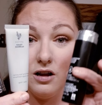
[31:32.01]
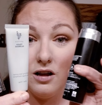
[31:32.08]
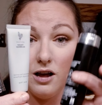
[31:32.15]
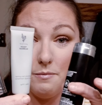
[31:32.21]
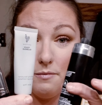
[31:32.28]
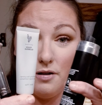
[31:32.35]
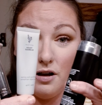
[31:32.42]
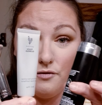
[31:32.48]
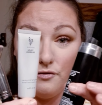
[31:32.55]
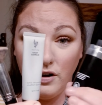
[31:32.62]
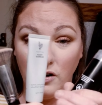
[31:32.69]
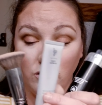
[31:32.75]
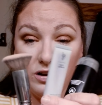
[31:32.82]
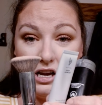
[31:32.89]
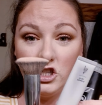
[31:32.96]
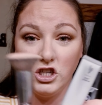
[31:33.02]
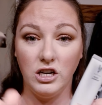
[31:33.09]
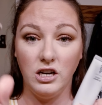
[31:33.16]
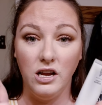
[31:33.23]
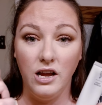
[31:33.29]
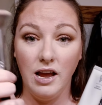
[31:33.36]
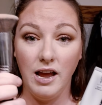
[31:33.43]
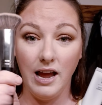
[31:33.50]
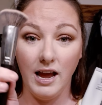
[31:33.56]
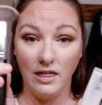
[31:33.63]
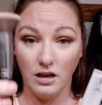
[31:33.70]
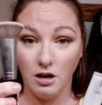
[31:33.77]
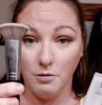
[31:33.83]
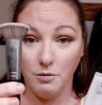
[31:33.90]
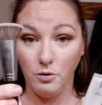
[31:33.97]
a foundation, and the
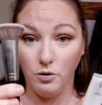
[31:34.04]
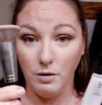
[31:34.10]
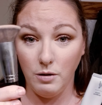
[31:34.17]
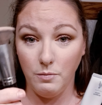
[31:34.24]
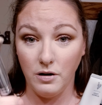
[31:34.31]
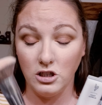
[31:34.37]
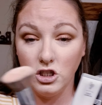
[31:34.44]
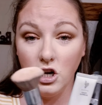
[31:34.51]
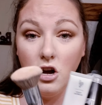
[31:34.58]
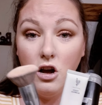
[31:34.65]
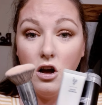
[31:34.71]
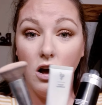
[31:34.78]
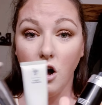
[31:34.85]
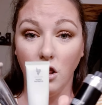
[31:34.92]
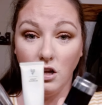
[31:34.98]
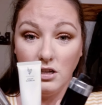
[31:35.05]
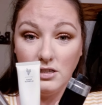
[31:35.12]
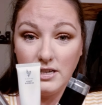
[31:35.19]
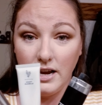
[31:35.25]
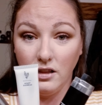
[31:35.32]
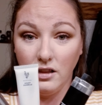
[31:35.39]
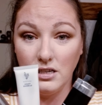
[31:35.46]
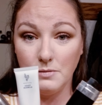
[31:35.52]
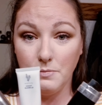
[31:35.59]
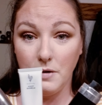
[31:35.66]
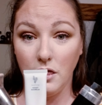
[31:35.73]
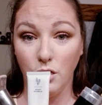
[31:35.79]
Kabuki brush all on sale this month,